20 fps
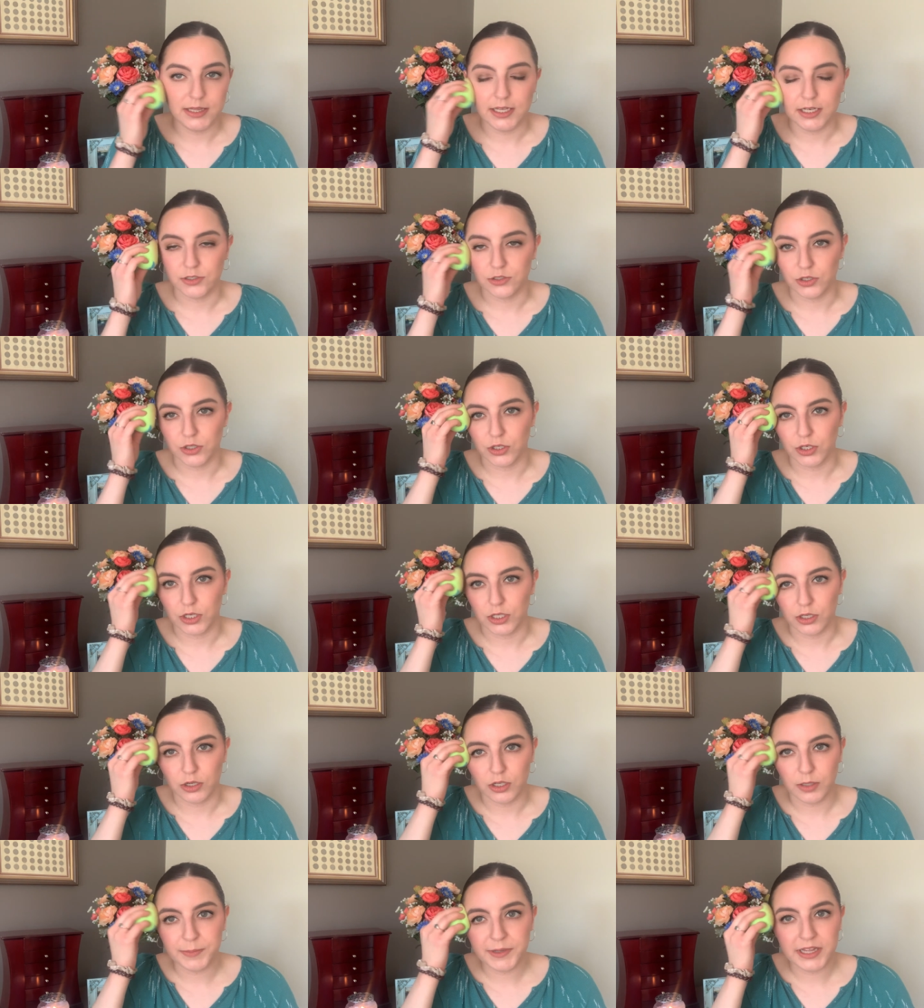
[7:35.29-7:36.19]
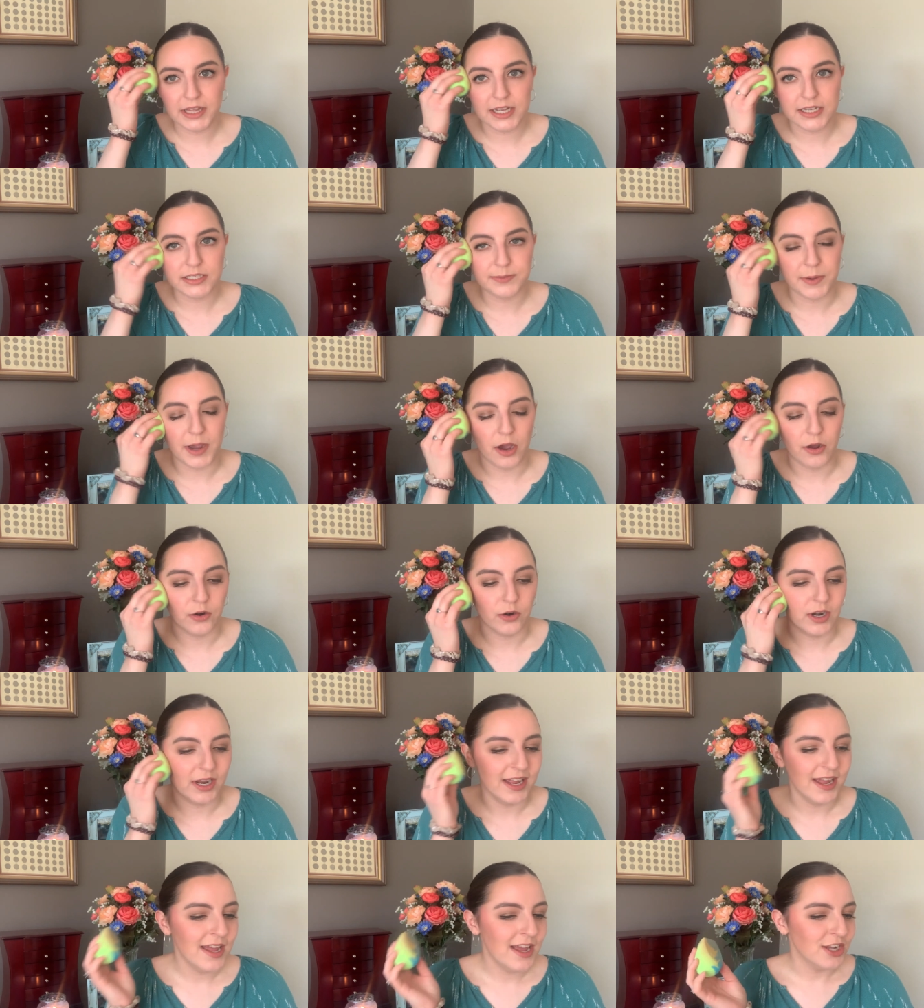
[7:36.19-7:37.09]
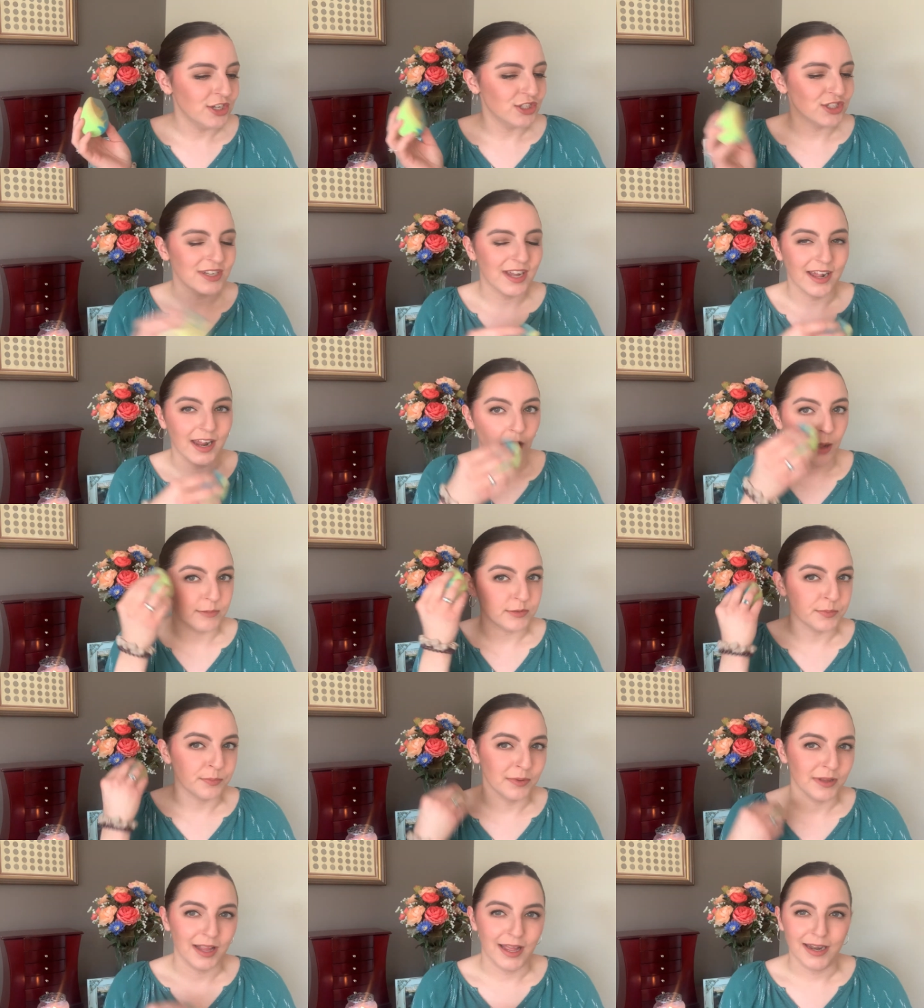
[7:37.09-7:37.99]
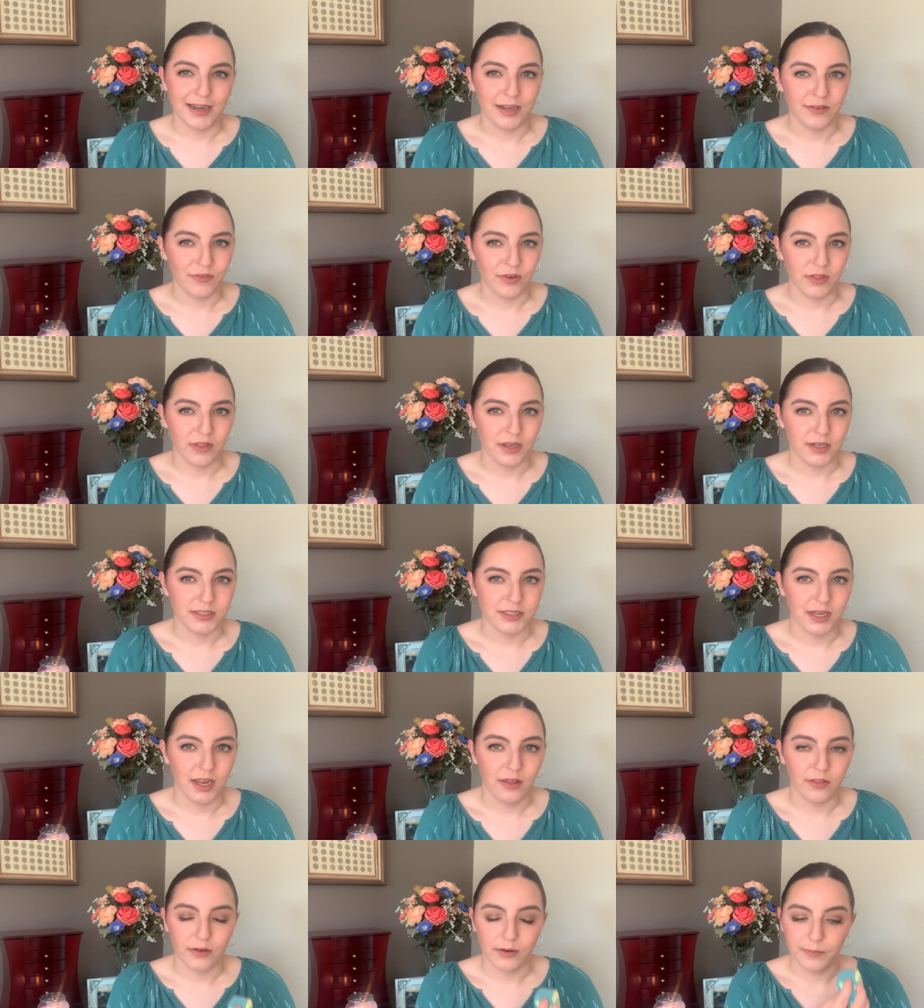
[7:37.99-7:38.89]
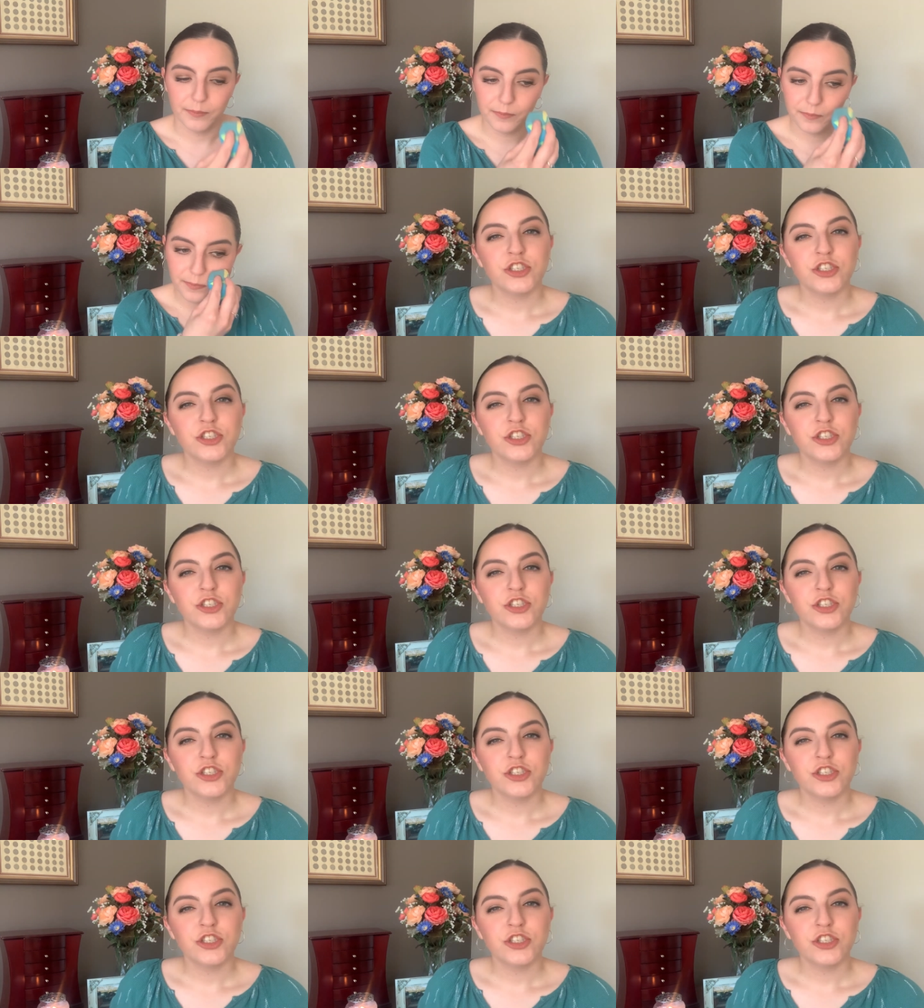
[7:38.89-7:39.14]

Things will look a little bit less powdery, just kind of helps blend everything together.